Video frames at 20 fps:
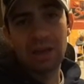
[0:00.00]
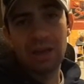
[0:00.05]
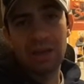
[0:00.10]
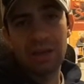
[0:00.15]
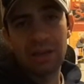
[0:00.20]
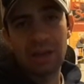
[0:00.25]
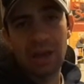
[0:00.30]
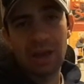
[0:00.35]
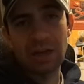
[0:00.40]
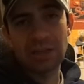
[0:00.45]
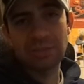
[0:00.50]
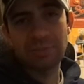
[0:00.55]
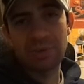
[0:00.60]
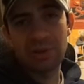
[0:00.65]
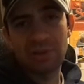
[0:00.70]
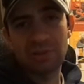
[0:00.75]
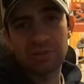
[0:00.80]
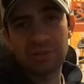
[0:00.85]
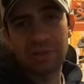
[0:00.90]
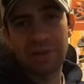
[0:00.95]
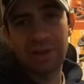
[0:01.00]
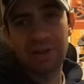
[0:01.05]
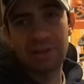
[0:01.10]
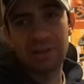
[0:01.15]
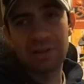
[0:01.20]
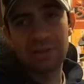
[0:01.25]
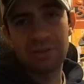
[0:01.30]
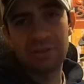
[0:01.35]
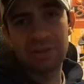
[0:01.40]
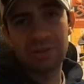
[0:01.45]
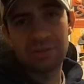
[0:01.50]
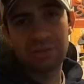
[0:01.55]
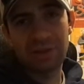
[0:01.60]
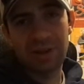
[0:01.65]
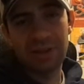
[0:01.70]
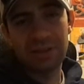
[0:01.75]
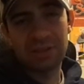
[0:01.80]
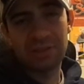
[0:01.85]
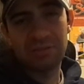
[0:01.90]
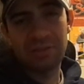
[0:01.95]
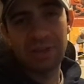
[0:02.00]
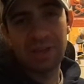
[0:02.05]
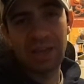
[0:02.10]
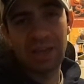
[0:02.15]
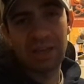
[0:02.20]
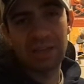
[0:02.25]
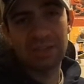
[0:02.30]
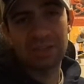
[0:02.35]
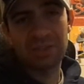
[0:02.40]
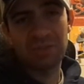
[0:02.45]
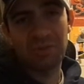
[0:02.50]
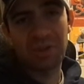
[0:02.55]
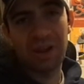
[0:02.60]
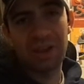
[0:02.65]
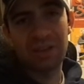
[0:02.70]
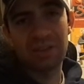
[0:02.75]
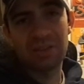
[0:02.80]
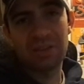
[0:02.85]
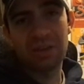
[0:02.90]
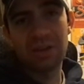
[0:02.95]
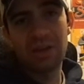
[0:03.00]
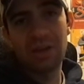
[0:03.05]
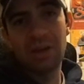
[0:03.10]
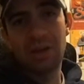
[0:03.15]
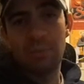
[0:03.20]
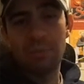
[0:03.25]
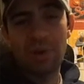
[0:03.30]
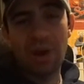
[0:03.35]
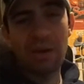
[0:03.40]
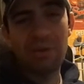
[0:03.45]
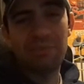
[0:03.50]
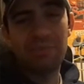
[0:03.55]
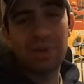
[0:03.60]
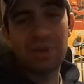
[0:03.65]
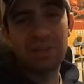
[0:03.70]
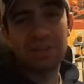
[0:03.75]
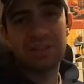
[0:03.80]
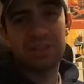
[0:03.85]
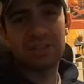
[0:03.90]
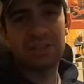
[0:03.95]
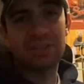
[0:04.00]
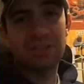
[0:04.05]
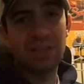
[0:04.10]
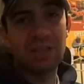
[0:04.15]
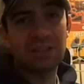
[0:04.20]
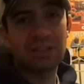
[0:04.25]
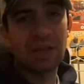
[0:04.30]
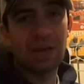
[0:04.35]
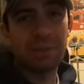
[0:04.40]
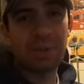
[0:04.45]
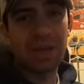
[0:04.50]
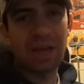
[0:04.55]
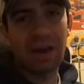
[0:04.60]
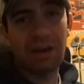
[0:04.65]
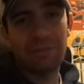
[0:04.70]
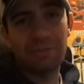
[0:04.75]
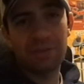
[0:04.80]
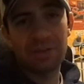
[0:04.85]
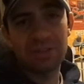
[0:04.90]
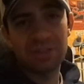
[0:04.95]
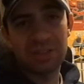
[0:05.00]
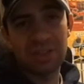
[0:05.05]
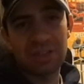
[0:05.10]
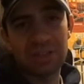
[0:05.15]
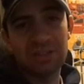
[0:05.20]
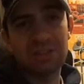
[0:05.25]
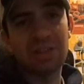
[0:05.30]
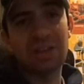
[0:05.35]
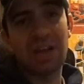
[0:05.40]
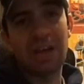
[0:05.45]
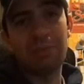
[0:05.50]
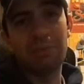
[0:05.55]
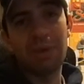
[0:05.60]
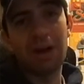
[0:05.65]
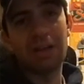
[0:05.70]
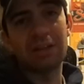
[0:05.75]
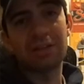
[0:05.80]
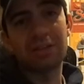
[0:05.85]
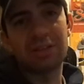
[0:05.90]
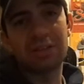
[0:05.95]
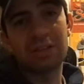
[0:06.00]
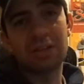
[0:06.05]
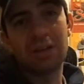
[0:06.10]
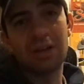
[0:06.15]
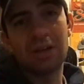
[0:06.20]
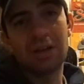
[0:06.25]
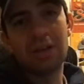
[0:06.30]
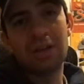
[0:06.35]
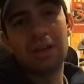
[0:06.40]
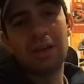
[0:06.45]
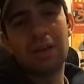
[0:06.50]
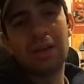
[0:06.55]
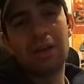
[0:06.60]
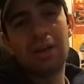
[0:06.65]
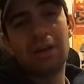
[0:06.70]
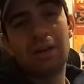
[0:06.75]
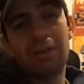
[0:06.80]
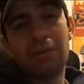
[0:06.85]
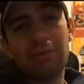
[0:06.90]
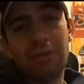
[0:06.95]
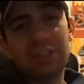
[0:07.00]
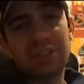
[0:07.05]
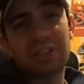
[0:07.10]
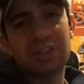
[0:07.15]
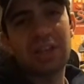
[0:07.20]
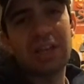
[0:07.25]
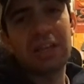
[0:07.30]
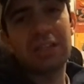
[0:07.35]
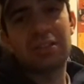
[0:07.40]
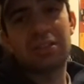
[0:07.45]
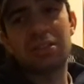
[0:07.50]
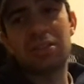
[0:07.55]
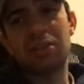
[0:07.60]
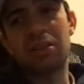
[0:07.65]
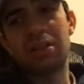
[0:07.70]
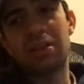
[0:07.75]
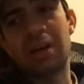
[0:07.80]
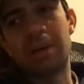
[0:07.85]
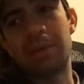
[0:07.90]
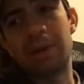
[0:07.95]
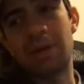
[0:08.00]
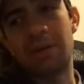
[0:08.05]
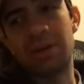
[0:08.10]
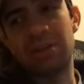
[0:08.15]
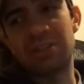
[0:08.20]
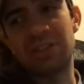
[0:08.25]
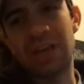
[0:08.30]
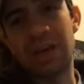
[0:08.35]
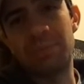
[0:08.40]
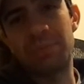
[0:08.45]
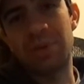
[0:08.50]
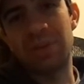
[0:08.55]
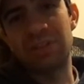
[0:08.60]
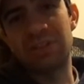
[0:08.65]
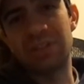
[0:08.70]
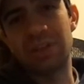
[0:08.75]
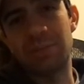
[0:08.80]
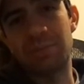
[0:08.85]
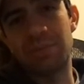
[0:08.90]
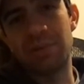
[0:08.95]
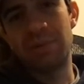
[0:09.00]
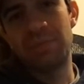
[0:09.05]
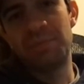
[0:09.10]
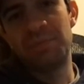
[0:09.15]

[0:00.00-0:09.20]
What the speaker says: the hospital, trying to regain his strength. Problem is, he's going to be out for 6 to 9 months. Which leads to the WWE Championship.